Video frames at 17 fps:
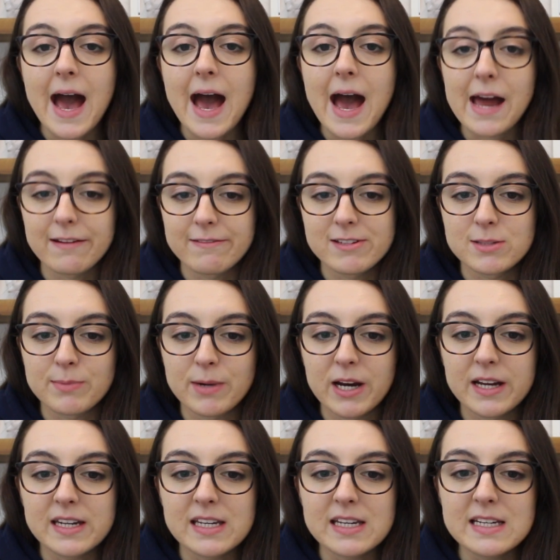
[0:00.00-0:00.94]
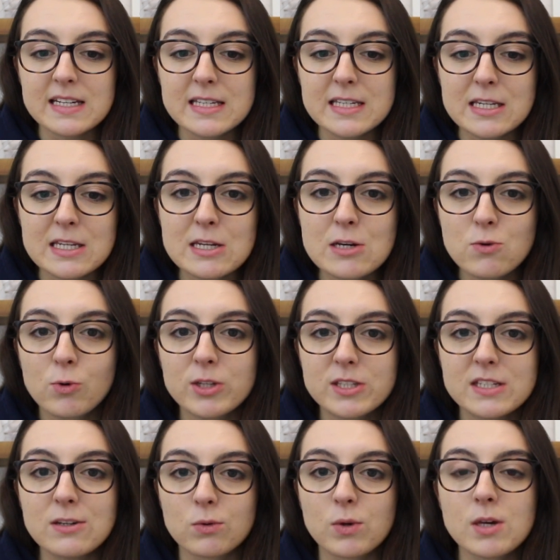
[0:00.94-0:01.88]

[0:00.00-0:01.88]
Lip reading: out of his mind. He knew what to do.